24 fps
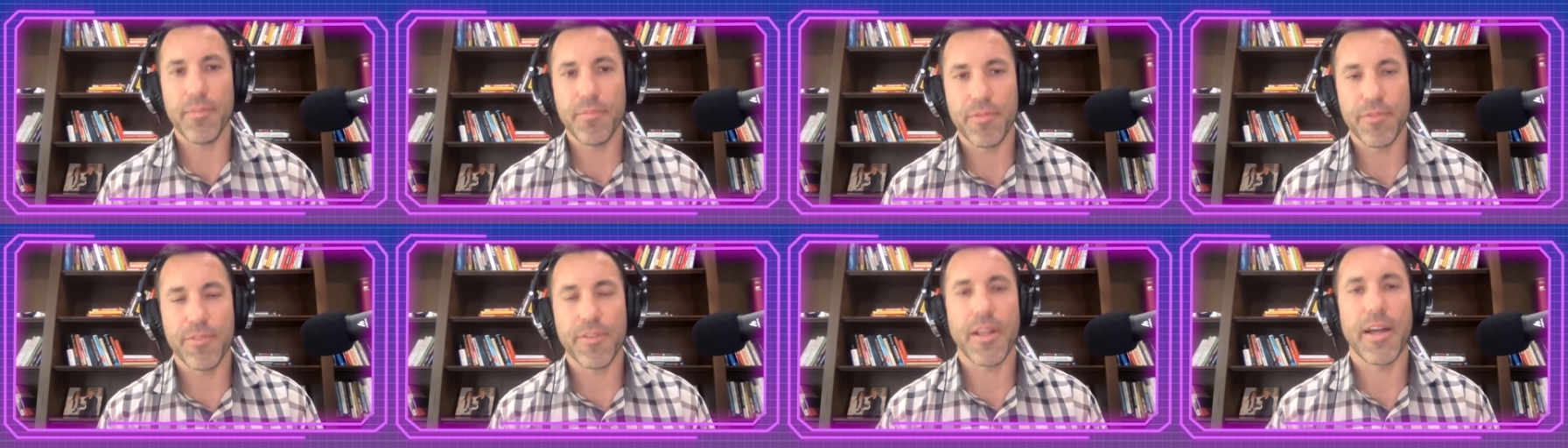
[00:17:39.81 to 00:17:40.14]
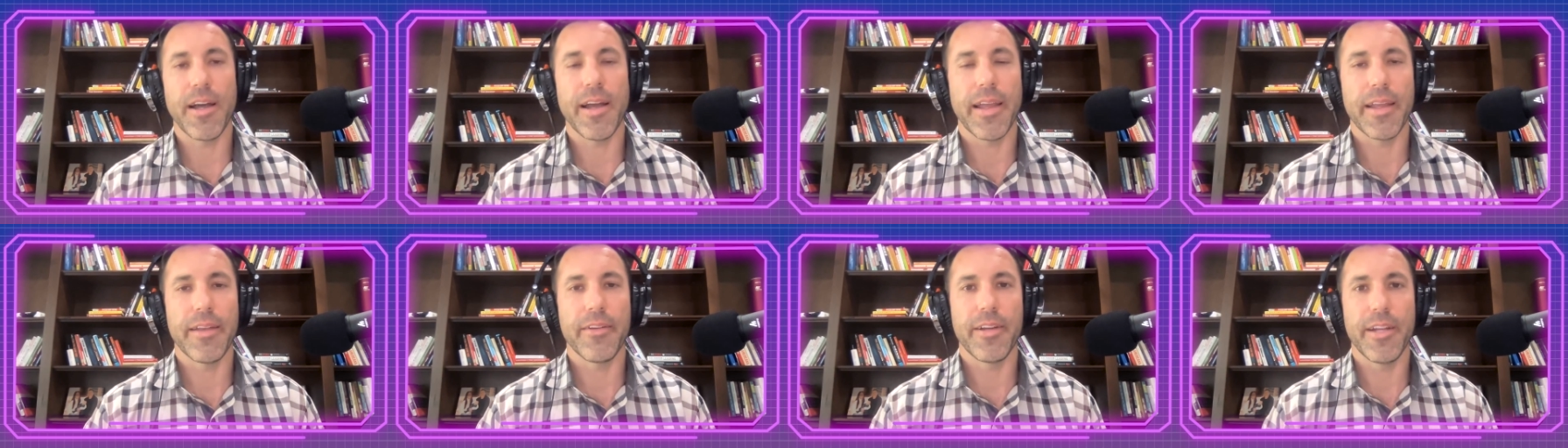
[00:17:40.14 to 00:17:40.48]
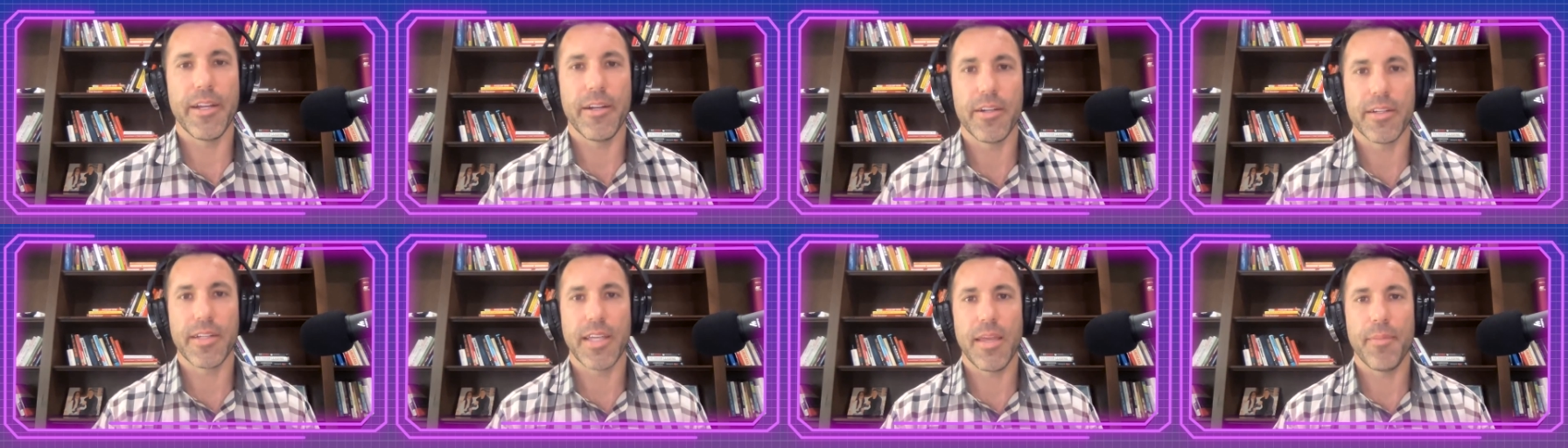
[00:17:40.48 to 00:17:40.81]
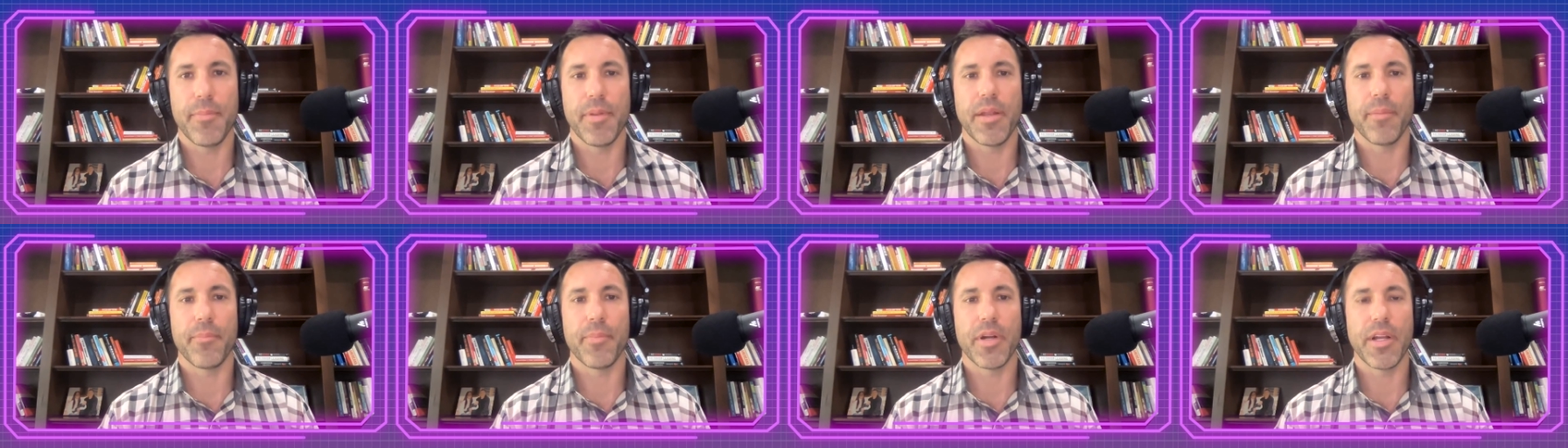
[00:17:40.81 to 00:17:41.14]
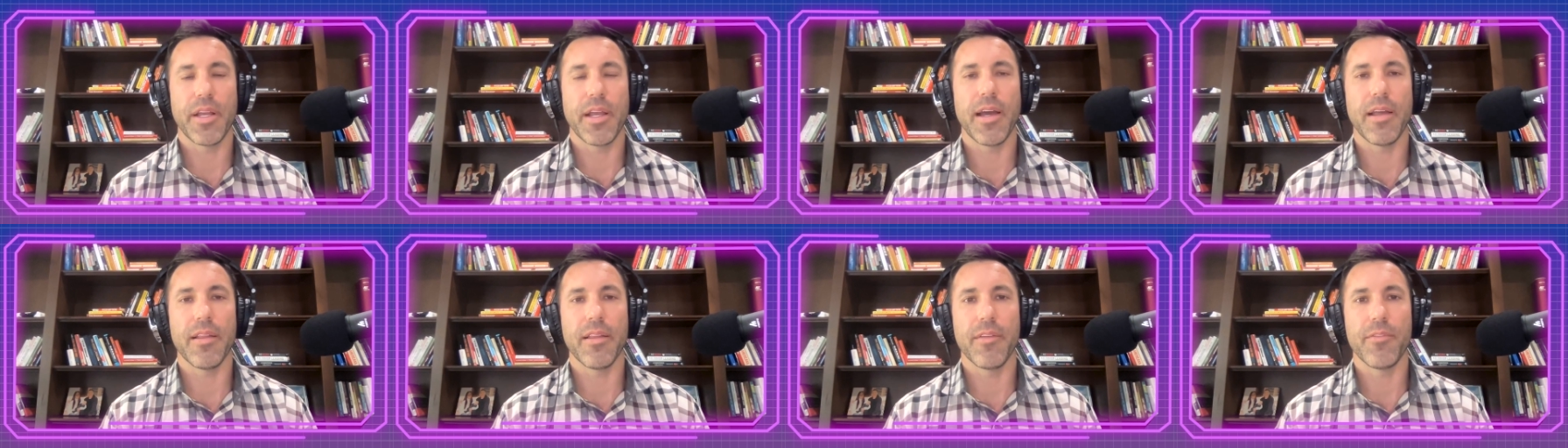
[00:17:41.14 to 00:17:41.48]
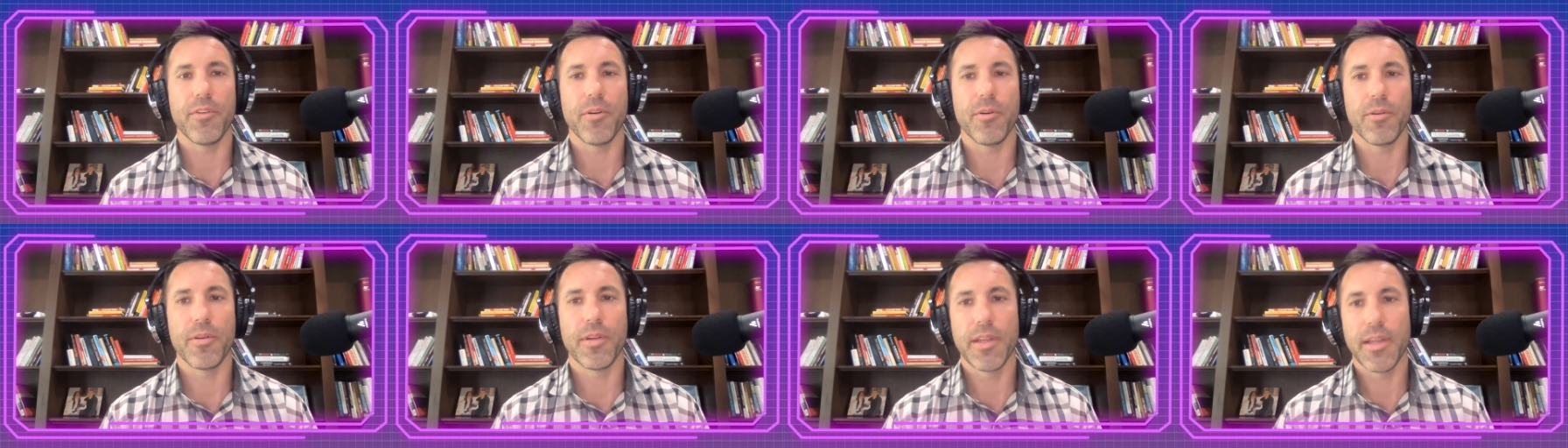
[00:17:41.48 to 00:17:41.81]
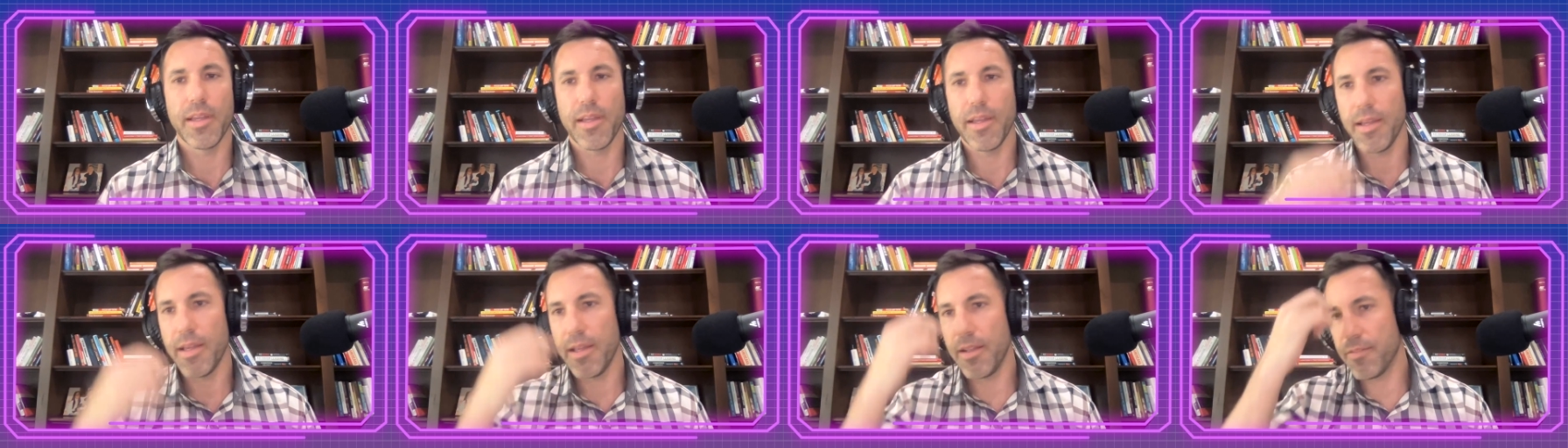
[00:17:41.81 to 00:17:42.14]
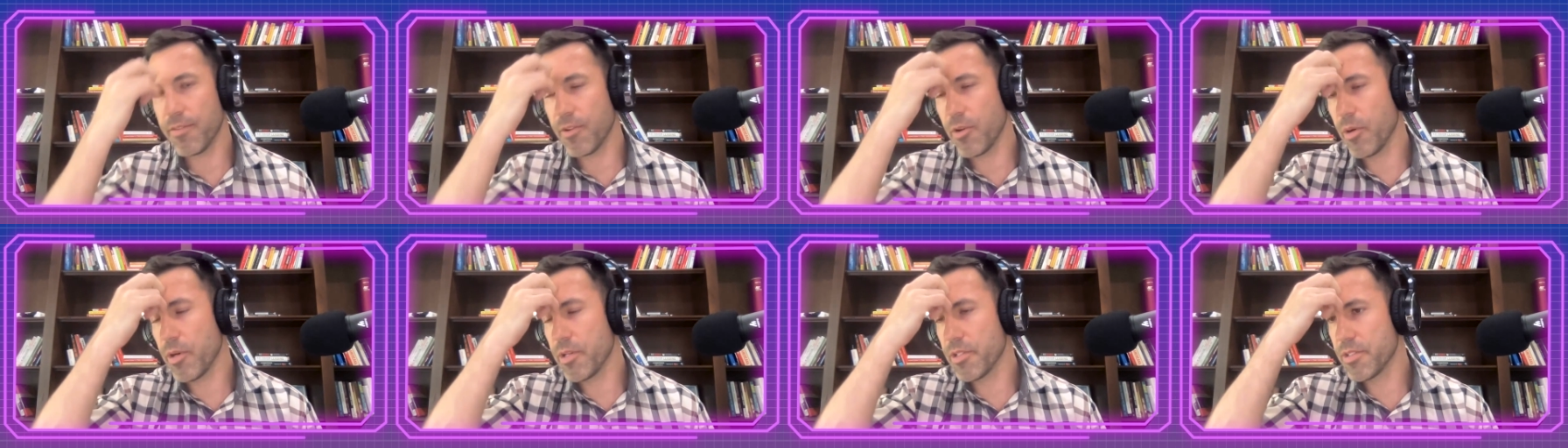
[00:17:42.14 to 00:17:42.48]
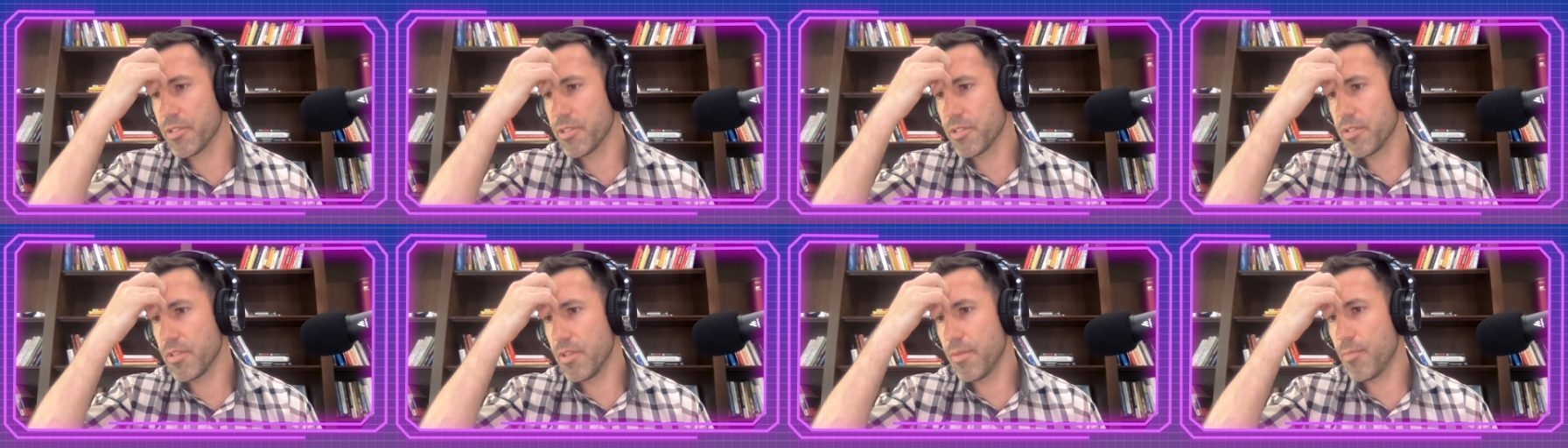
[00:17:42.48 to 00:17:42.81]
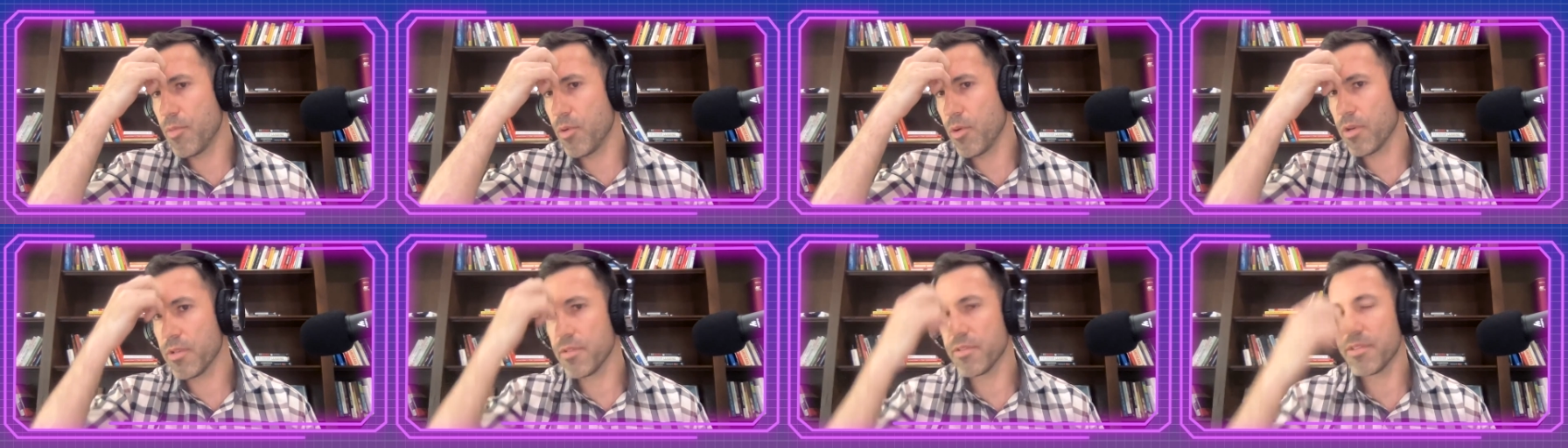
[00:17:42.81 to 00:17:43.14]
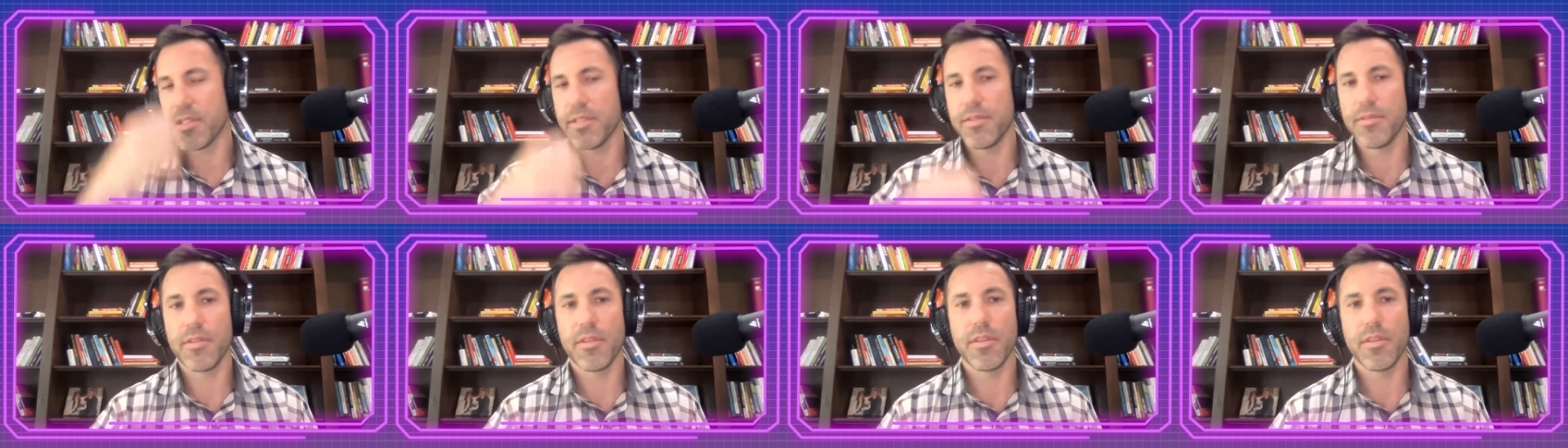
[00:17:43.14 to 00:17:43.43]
i'm flying here and keeping it pretty high level and of course the more